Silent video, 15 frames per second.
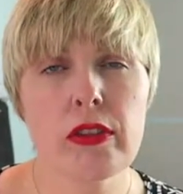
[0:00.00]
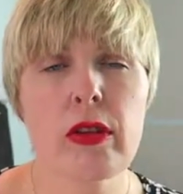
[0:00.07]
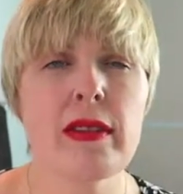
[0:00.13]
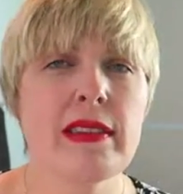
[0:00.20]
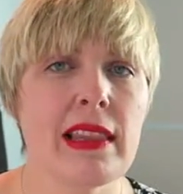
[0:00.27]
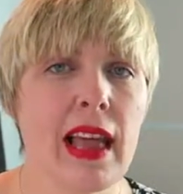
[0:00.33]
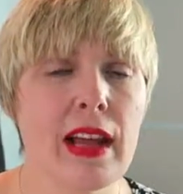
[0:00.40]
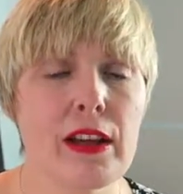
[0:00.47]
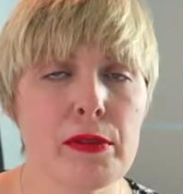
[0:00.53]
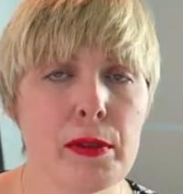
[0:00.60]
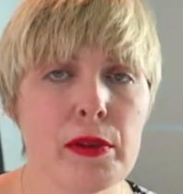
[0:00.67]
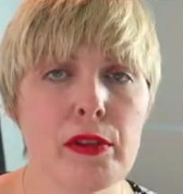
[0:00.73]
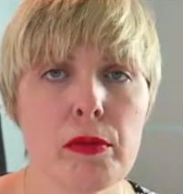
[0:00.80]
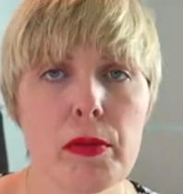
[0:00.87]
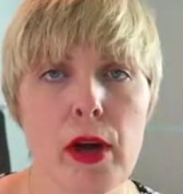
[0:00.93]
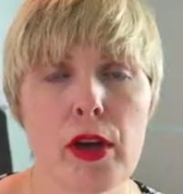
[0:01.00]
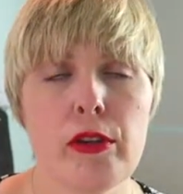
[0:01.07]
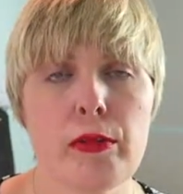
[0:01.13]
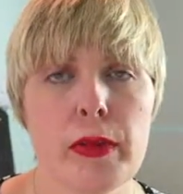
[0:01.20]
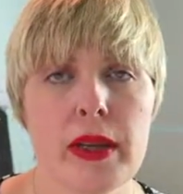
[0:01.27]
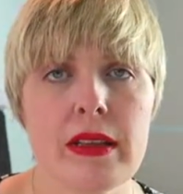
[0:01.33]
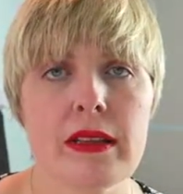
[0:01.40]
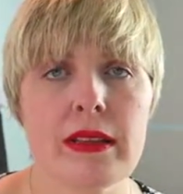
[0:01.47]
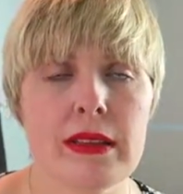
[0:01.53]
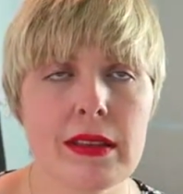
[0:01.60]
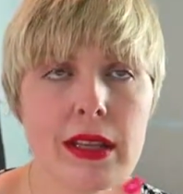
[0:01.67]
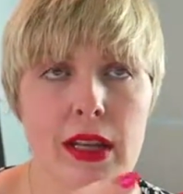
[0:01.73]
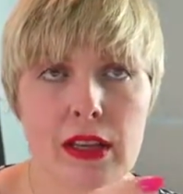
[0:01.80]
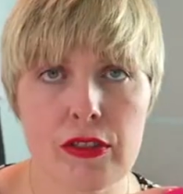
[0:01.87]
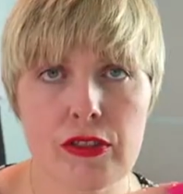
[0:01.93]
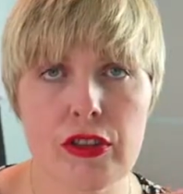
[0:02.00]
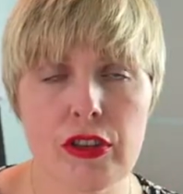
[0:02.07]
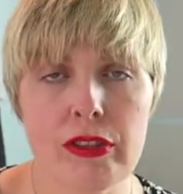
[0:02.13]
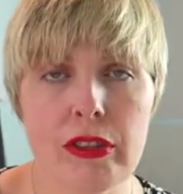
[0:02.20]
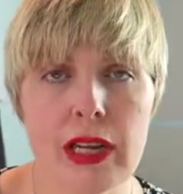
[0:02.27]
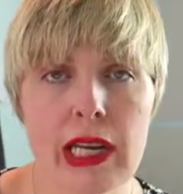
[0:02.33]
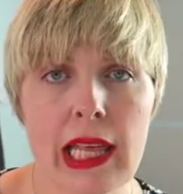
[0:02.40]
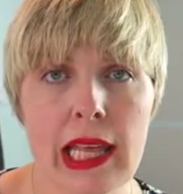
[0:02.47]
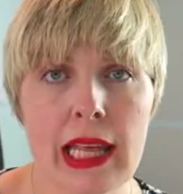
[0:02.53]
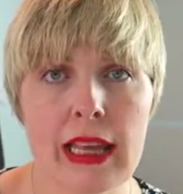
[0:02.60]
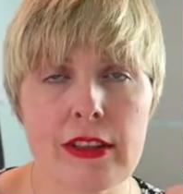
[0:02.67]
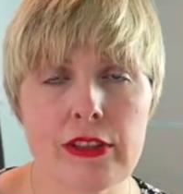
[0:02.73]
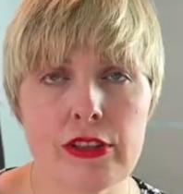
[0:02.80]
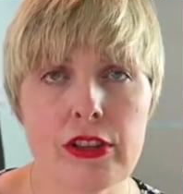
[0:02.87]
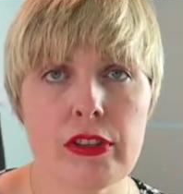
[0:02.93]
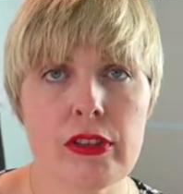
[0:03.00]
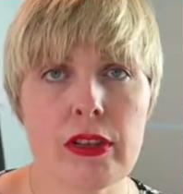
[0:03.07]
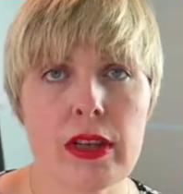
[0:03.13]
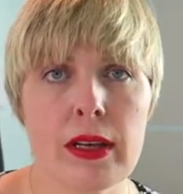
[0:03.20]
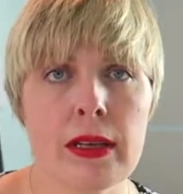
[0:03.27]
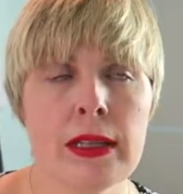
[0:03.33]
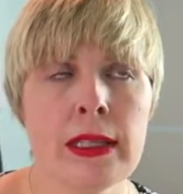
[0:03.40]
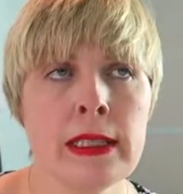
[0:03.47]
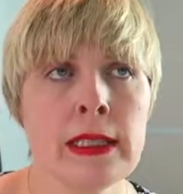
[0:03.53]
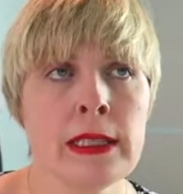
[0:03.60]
So it's like a sponsored post, but it's just the link, it's just the